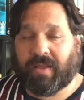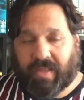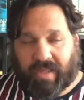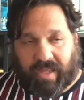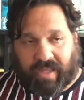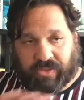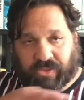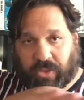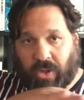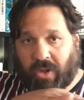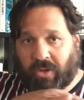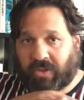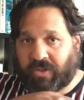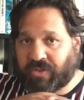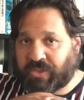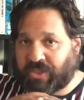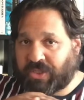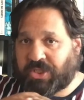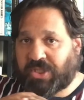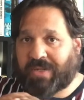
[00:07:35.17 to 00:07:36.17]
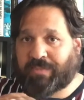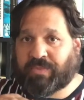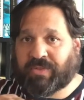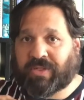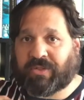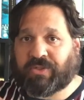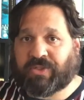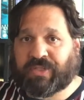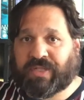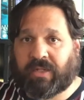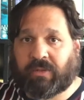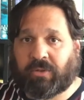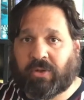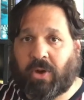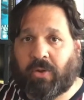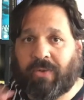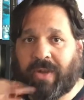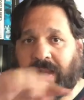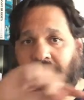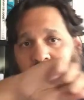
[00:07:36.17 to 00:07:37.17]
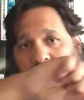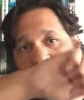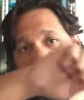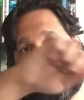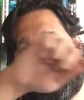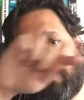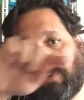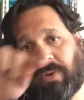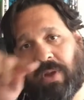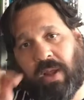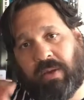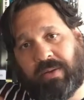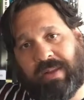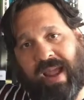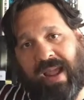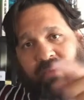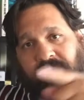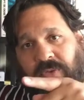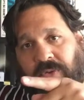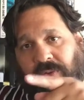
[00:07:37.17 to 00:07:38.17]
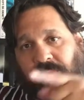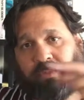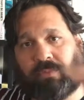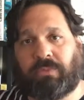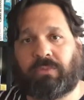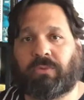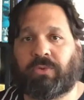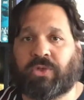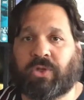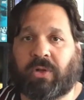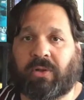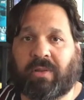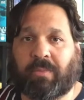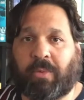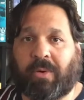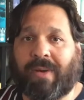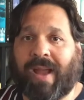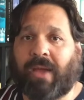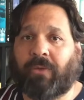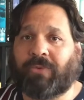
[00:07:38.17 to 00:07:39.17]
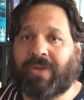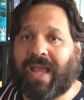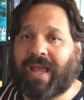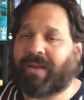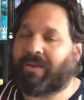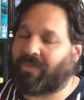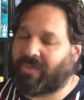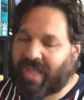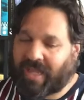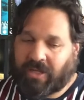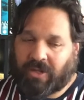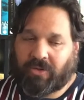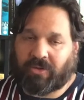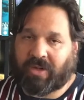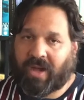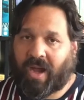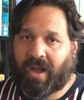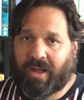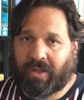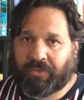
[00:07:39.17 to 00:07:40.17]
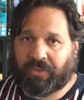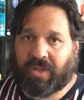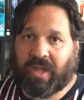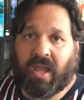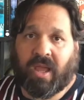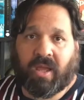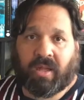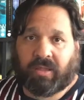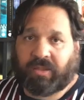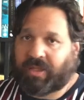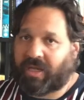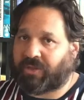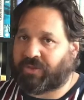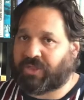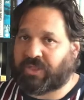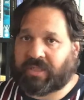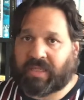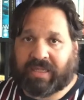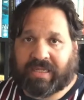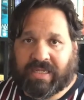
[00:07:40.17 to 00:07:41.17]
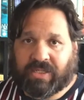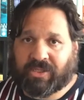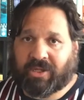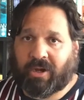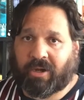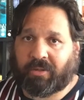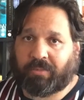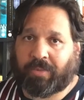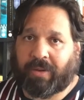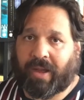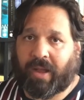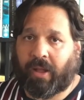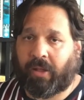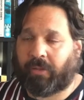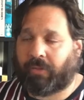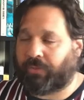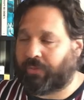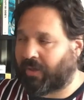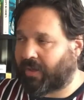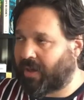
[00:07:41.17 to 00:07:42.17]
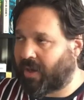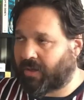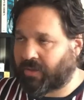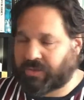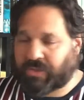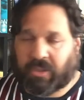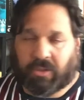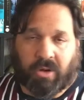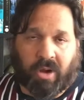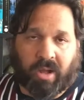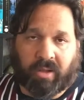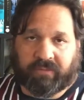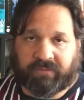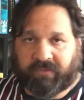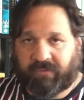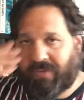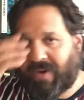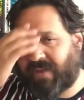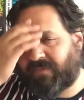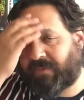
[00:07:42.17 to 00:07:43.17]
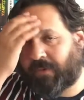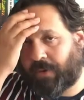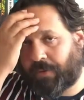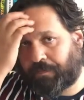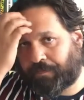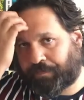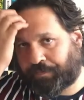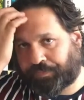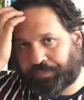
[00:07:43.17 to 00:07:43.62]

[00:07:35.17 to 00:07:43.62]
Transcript: As long as the ships are still going, you've not have to turn them around yet, then you can't touch the discard pile. The cards are gone forever.